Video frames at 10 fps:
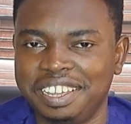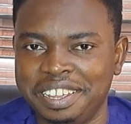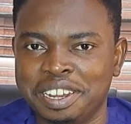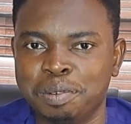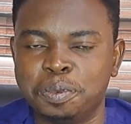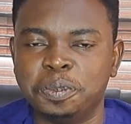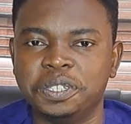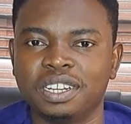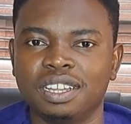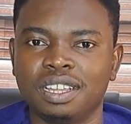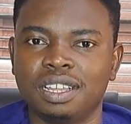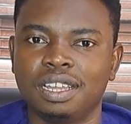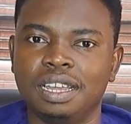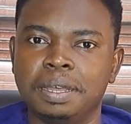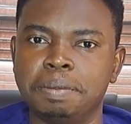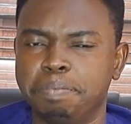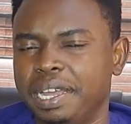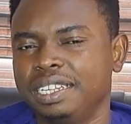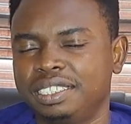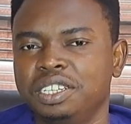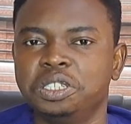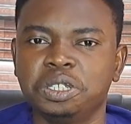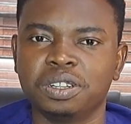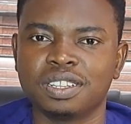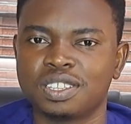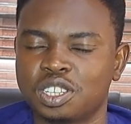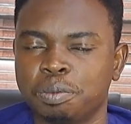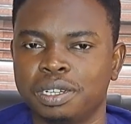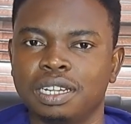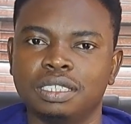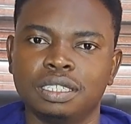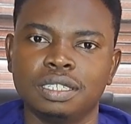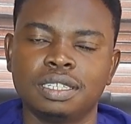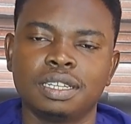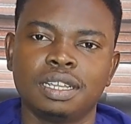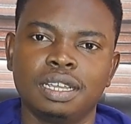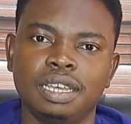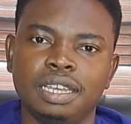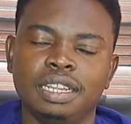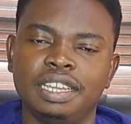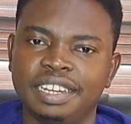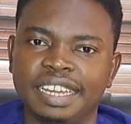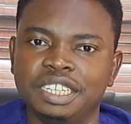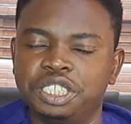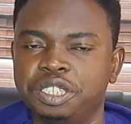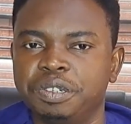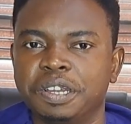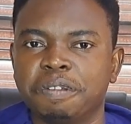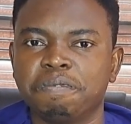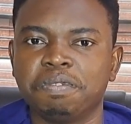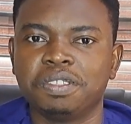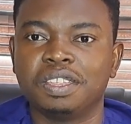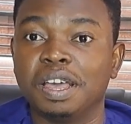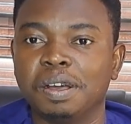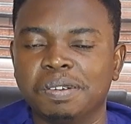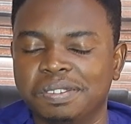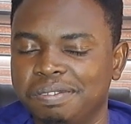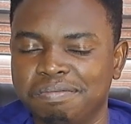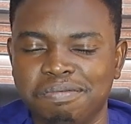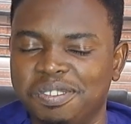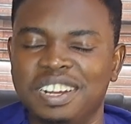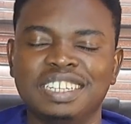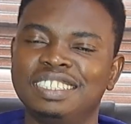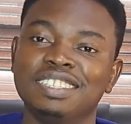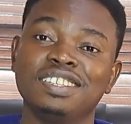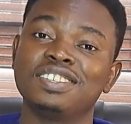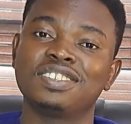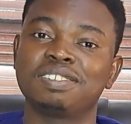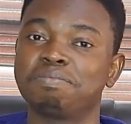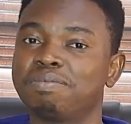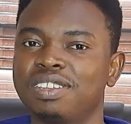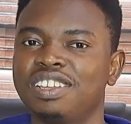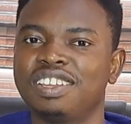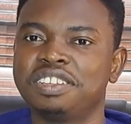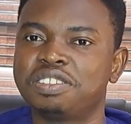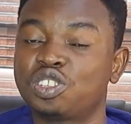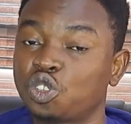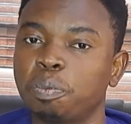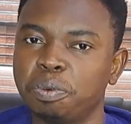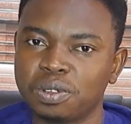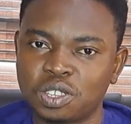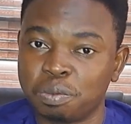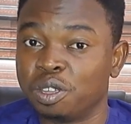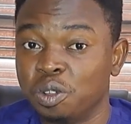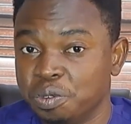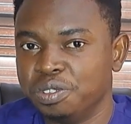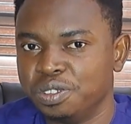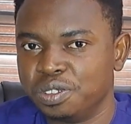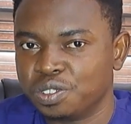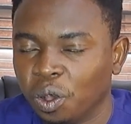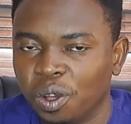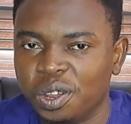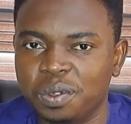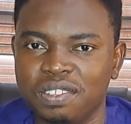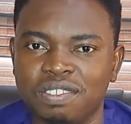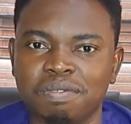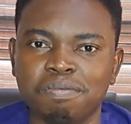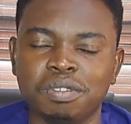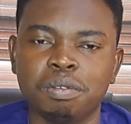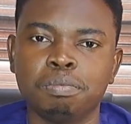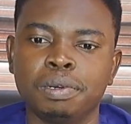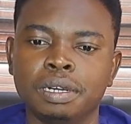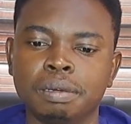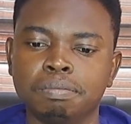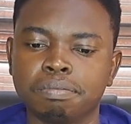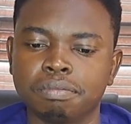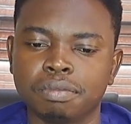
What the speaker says: in Abuja, and by extension, some other cities in Nigeria. Now, real estate is supposed to be good news always, but